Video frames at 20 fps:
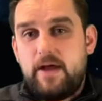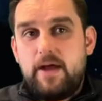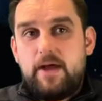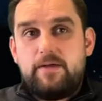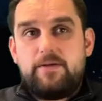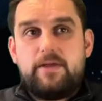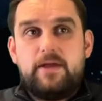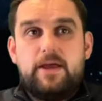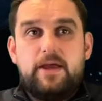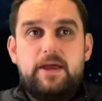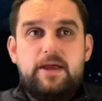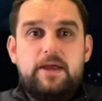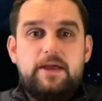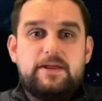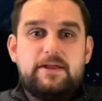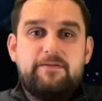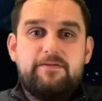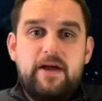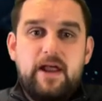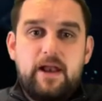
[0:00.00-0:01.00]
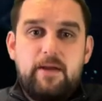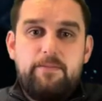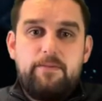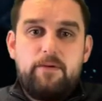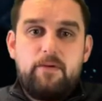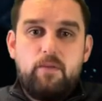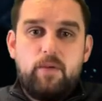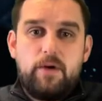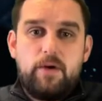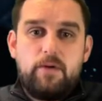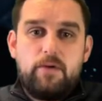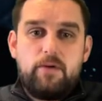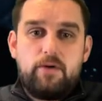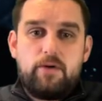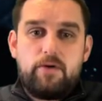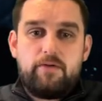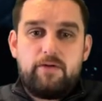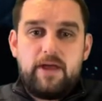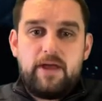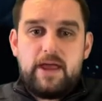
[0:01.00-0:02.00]
The developer will
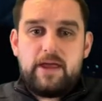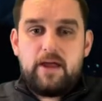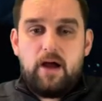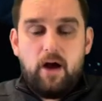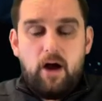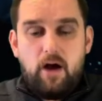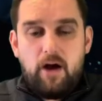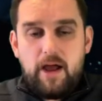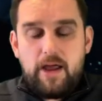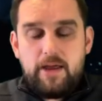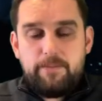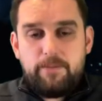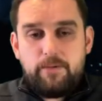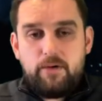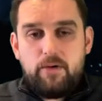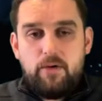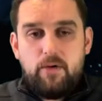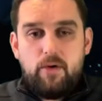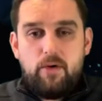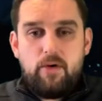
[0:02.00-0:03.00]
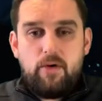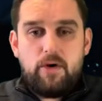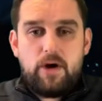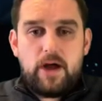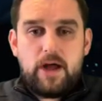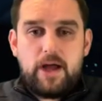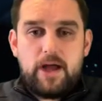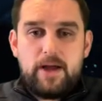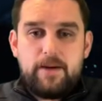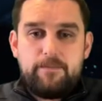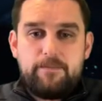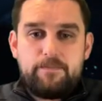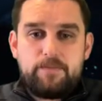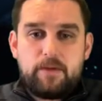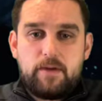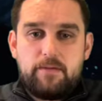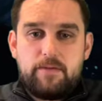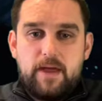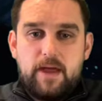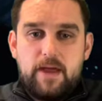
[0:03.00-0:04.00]
create hype, or
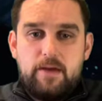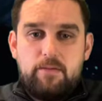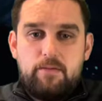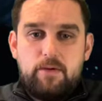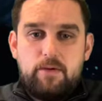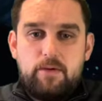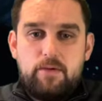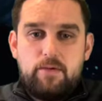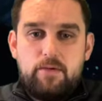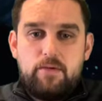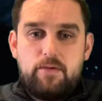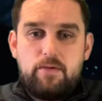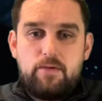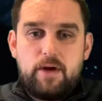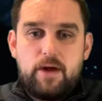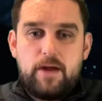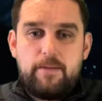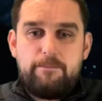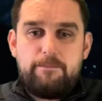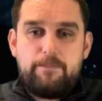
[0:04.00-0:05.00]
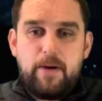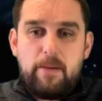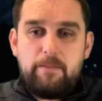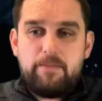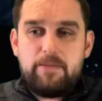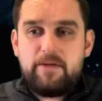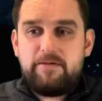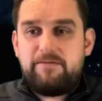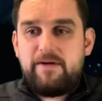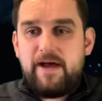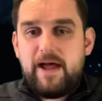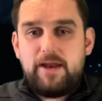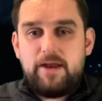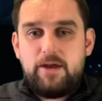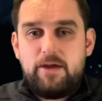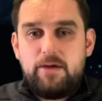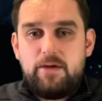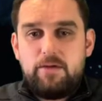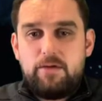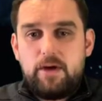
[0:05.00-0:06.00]
they will pump the
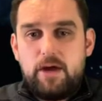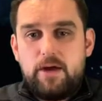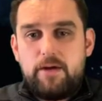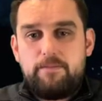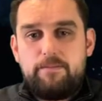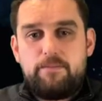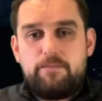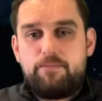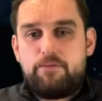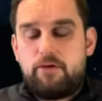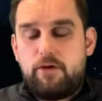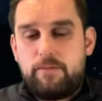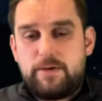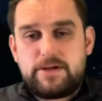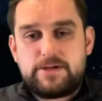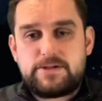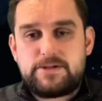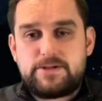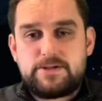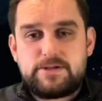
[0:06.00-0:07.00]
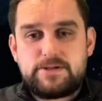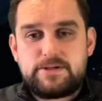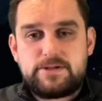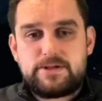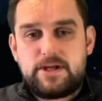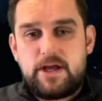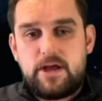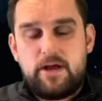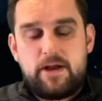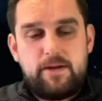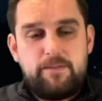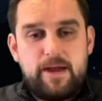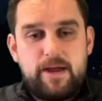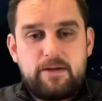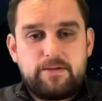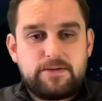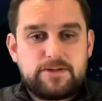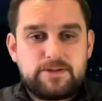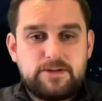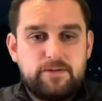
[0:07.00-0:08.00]
value, promise certain
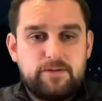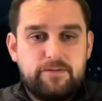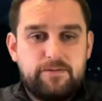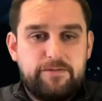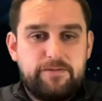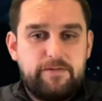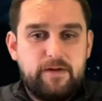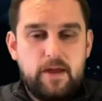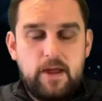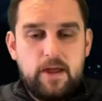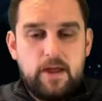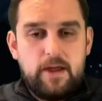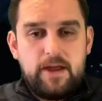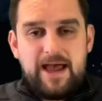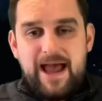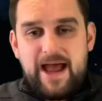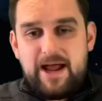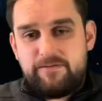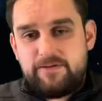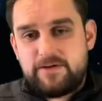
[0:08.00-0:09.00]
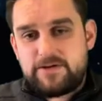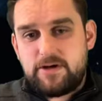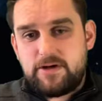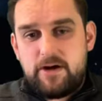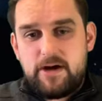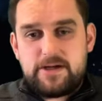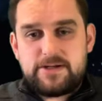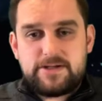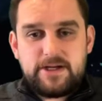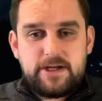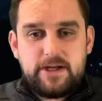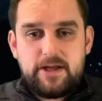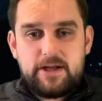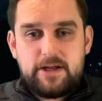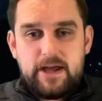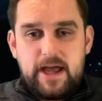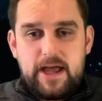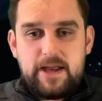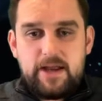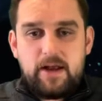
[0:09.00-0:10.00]
amounts of advertising
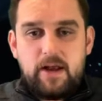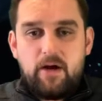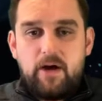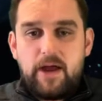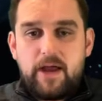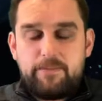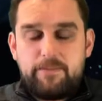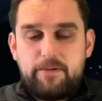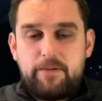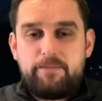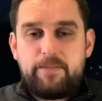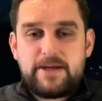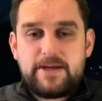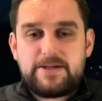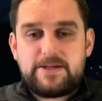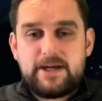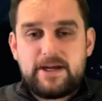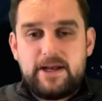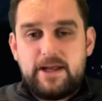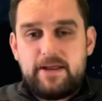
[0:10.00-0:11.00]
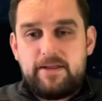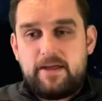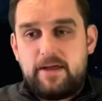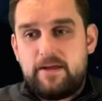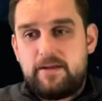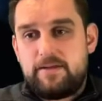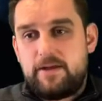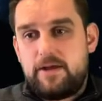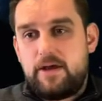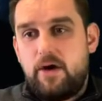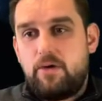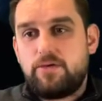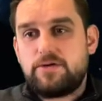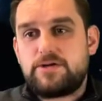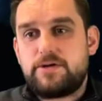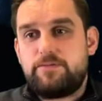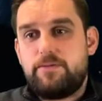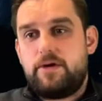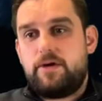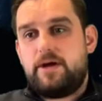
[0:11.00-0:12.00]
and alike, but basically the
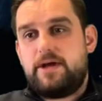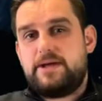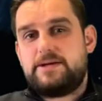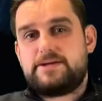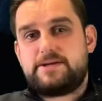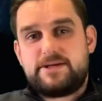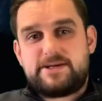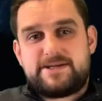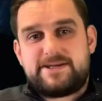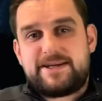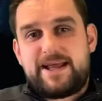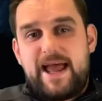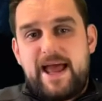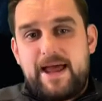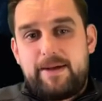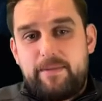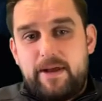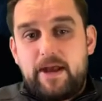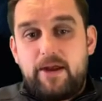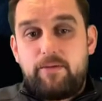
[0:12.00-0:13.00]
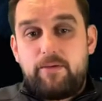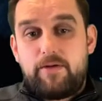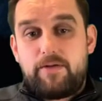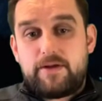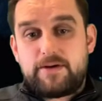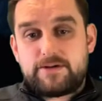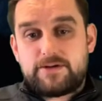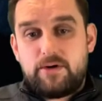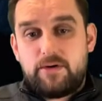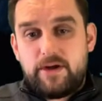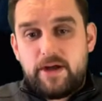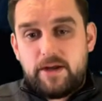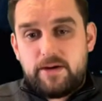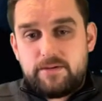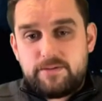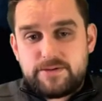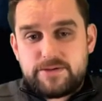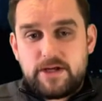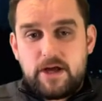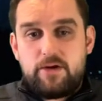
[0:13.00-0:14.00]
ultimate is to scam anyone that's gone in.
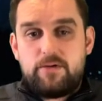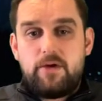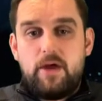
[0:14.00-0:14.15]
So